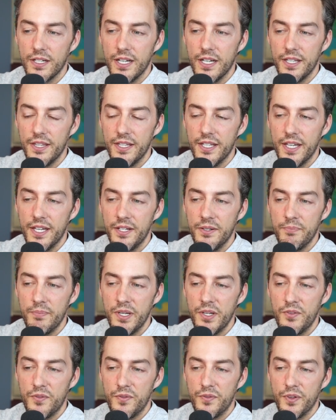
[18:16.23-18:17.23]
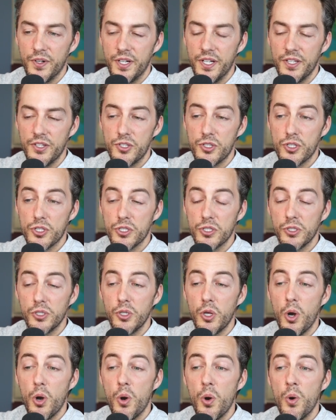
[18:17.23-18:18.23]
And then midfoot, and
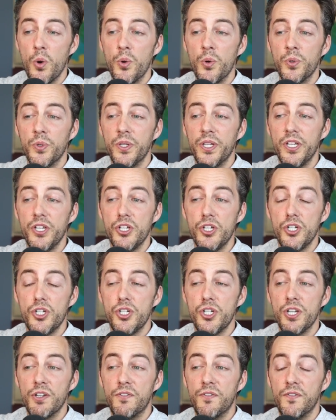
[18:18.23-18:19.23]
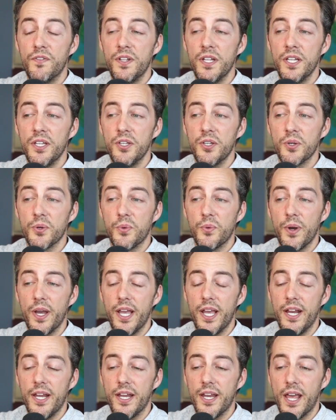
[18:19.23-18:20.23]
slowly shifting your
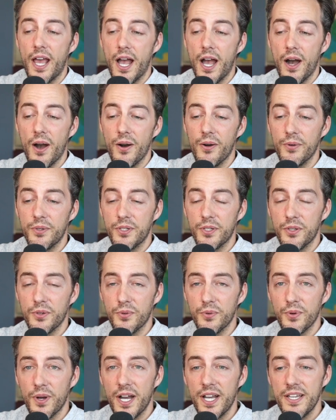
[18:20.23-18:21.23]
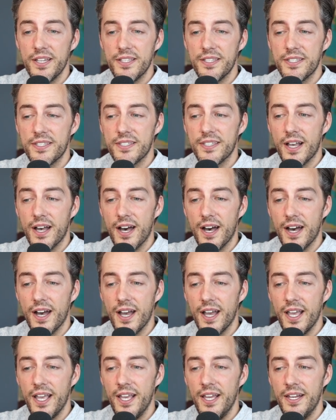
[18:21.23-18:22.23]
weight now to the right
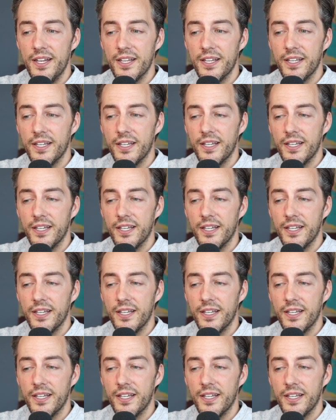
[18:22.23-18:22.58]
side,